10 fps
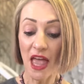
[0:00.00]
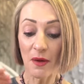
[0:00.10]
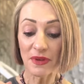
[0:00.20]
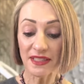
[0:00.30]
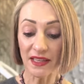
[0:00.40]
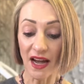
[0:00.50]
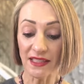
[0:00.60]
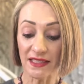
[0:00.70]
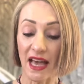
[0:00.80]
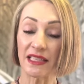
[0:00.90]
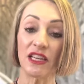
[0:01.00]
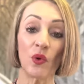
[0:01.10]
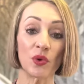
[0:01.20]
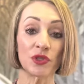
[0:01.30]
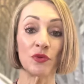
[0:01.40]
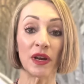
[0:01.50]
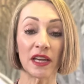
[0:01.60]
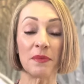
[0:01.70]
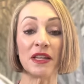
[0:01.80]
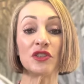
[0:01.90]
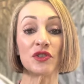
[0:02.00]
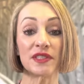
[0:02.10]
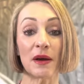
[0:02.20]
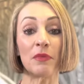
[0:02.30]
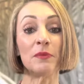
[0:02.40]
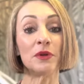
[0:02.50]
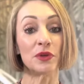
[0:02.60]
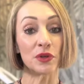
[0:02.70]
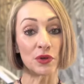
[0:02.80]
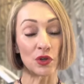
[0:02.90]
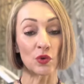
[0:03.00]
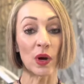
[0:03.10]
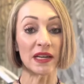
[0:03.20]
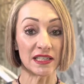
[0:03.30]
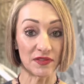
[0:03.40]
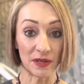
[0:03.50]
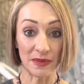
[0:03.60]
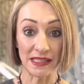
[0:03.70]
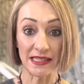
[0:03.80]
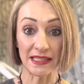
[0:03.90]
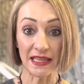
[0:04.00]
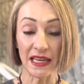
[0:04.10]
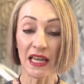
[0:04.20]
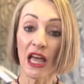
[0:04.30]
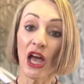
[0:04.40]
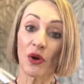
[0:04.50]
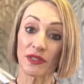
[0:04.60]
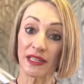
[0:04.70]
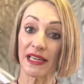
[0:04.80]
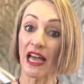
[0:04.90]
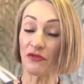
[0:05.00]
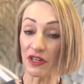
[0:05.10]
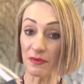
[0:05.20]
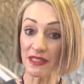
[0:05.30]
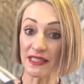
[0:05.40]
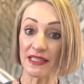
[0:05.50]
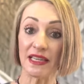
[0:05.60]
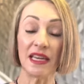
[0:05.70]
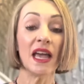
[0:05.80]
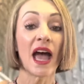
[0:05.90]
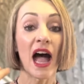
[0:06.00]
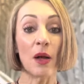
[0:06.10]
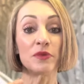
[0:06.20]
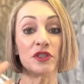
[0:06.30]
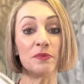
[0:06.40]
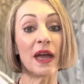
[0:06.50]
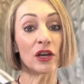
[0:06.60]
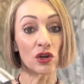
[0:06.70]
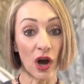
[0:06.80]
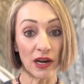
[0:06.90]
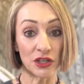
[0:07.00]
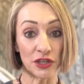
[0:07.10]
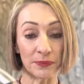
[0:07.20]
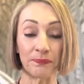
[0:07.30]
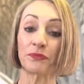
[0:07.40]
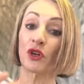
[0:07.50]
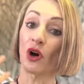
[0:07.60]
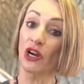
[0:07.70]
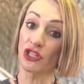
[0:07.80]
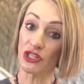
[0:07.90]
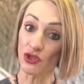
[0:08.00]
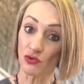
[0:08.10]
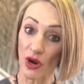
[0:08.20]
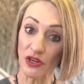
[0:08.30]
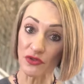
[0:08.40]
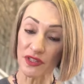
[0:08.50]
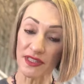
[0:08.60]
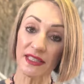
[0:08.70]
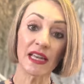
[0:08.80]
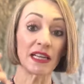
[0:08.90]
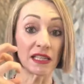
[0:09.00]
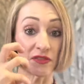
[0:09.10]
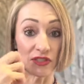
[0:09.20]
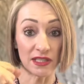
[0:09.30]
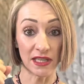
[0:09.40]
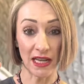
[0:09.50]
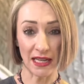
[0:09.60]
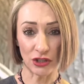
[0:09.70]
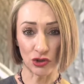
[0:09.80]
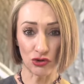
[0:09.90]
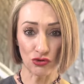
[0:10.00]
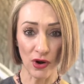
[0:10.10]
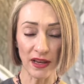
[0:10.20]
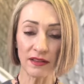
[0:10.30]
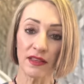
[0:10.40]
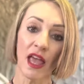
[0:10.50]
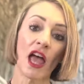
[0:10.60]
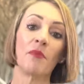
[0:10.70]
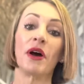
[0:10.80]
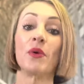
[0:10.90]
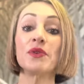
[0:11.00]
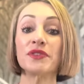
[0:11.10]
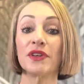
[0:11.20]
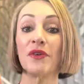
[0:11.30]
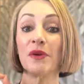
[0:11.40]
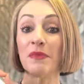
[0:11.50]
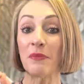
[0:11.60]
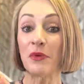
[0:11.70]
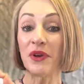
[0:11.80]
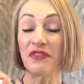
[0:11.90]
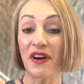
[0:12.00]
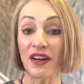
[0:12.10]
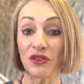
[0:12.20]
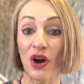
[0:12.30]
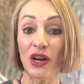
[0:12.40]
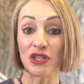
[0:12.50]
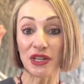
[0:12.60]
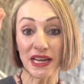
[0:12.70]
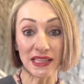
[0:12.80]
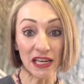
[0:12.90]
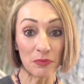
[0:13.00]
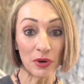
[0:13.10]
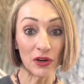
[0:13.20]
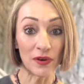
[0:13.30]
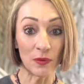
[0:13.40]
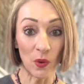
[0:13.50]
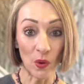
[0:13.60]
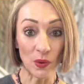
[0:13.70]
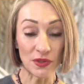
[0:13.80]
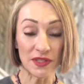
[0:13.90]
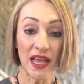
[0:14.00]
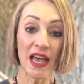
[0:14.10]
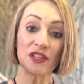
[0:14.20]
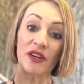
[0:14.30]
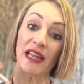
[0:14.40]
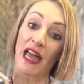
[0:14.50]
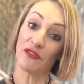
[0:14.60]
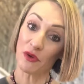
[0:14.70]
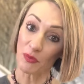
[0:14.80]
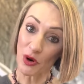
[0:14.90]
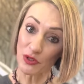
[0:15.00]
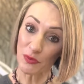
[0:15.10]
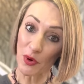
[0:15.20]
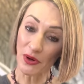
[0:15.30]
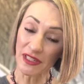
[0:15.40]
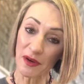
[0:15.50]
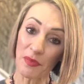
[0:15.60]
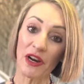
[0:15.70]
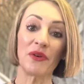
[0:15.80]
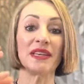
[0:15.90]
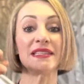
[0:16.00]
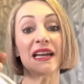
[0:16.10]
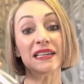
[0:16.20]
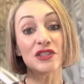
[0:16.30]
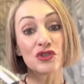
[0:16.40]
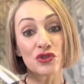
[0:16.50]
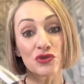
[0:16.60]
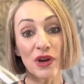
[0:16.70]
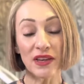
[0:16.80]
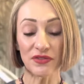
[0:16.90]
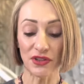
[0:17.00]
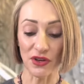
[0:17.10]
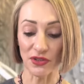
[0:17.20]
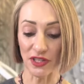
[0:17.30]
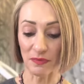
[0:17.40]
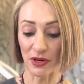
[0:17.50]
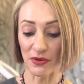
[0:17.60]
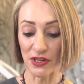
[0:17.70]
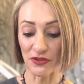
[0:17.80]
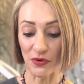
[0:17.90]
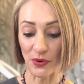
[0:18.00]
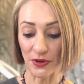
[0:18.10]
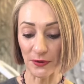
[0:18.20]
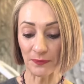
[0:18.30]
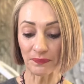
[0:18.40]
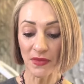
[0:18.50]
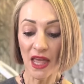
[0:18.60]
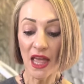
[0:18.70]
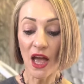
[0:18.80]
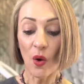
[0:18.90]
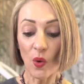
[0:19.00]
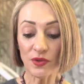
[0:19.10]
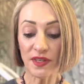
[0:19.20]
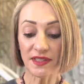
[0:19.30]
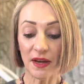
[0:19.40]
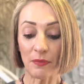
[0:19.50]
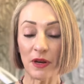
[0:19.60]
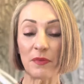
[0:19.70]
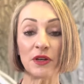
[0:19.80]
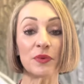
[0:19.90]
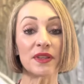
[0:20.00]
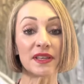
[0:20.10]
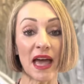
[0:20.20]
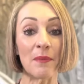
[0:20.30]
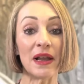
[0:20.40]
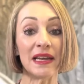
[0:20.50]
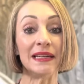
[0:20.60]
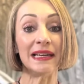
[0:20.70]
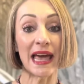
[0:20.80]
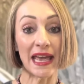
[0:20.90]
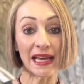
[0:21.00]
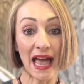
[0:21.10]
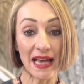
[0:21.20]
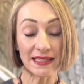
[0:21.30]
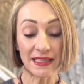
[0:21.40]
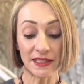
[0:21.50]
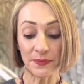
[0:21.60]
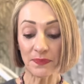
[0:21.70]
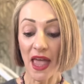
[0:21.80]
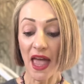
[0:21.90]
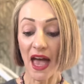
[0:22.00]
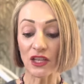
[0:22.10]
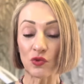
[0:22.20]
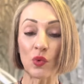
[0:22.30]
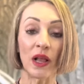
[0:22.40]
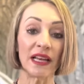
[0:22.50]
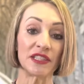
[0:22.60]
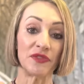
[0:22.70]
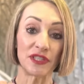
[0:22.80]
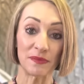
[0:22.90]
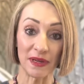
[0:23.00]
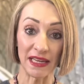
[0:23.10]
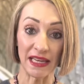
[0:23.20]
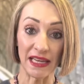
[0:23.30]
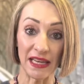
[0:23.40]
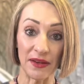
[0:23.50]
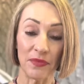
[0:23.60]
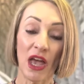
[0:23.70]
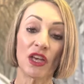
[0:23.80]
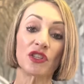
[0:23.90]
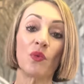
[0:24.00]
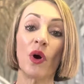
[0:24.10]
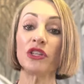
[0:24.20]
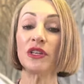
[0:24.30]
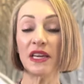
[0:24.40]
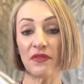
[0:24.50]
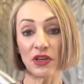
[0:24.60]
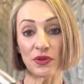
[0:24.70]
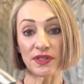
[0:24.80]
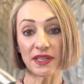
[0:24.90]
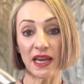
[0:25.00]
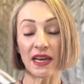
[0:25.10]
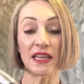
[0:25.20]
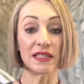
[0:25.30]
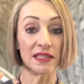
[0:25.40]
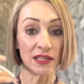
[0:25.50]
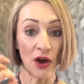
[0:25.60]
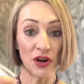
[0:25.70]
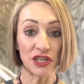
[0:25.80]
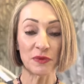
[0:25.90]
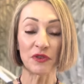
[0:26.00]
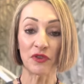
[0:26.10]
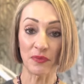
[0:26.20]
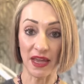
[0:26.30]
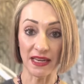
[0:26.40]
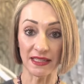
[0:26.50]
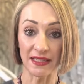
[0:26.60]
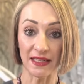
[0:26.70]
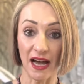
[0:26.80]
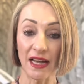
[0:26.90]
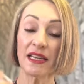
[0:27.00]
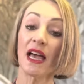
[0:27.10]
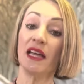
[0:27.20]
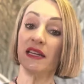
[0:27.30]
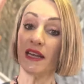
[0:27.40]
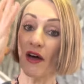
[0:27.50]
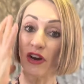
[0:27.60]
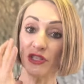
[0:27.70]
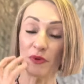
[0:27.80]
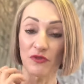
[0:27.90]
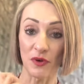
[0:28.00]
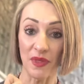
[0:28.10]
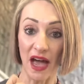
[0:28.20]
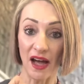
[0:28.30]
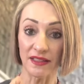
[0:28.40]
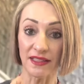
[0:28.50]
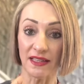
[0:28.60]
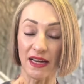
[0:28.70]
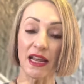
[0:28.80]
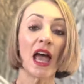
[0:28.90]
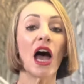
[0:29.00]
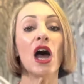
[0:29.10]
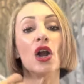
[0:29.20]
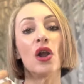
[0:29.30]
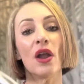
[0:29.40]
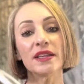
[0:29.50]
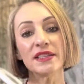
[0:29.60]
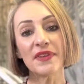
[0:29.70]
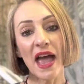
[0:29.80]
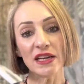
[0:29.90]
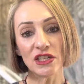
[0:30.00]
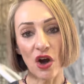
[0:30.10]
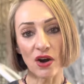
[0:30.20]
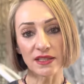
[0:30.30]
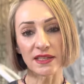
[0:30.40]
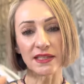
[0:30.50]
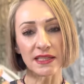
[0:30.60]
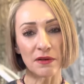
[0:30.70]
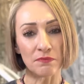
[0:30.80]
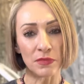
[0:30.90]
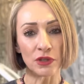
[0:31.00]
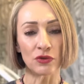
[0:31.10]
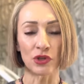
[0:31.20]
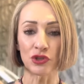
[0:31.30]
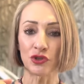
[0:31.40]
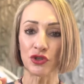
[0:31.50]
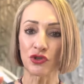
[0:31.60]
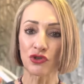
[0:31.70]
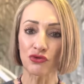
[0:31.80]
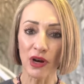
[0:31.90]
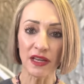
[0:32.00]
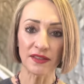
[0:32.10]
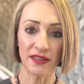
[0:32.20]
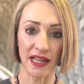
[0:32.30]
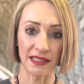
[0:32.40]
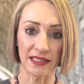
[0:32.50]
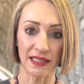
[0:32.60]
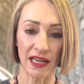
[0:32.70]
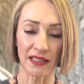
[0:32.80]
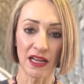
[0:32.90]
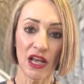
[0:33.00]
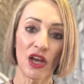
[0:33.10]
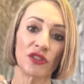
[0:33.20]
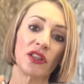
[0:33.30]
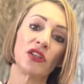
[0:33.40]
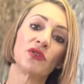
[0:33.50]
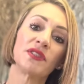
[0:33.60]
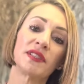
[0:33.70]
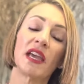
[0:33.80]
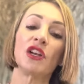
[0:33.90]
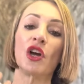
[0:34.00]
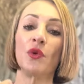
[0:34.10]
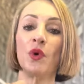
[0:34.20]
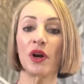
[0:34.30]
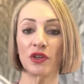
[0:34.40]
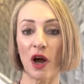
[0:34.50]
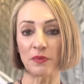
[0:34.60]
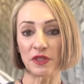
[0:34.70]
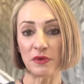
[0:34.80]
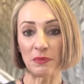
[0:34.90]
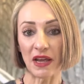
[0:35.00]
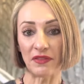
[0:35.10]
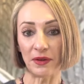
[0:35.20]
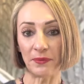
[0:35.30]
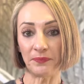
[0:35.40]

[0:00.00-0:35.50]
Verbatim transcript: Besides that, he also recommends to supplement with a good quality vitamin C because again, vitamin C helps to make collagen. Collagen is great for the skin. It gives the skin that strength. But also, remember, we find collagen in the capillary walls. So again, if you're prone to broken capillaries, that can strengthen those capillaries for you. Also supplement with gamma-linolenic acid as well as vitamin E. So what you're giving your skin is nourishment from the inside, nourishment from the outside, and lots of antioxidants and minerals to strengthen that skin so that your skin can work at optimum level.